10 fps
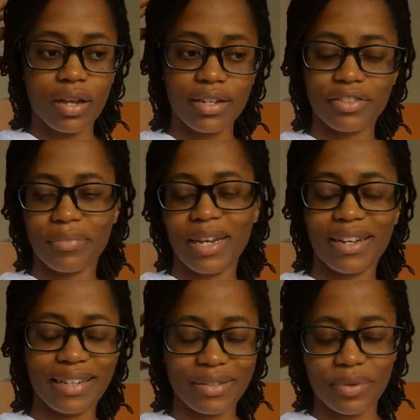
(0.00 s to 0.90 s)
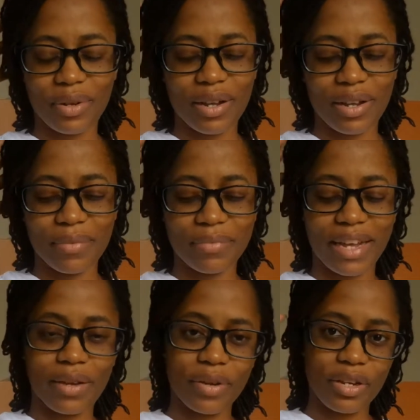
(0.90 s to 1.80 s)
In Jamaica, that's what,
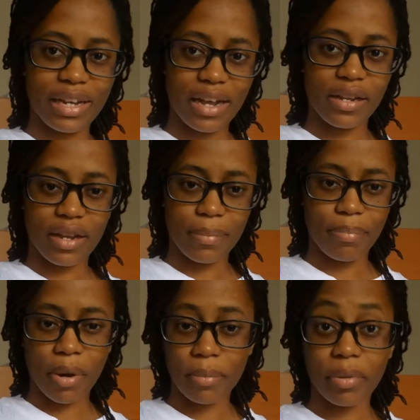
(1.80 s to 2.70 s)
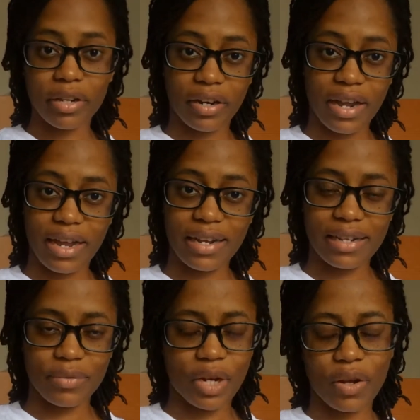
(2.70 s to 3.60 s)
like when you get a bump on your head,
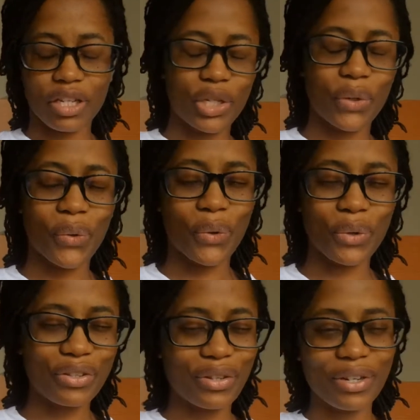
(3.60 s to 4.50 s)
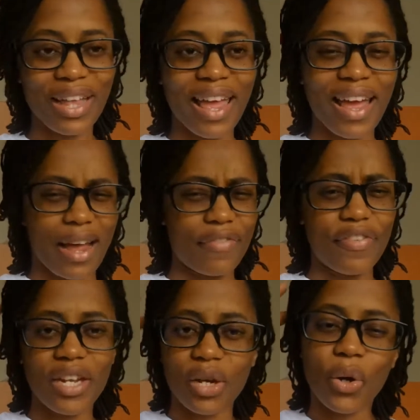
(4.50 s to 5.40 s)
we call it a cocoa. So I
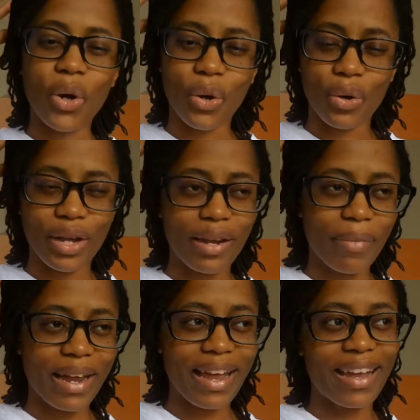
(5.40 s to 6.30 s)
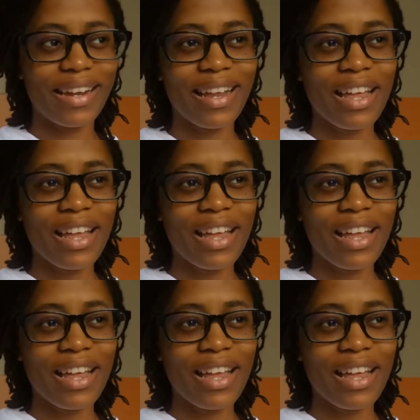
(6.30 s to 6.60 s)
feel a cocoa in my head.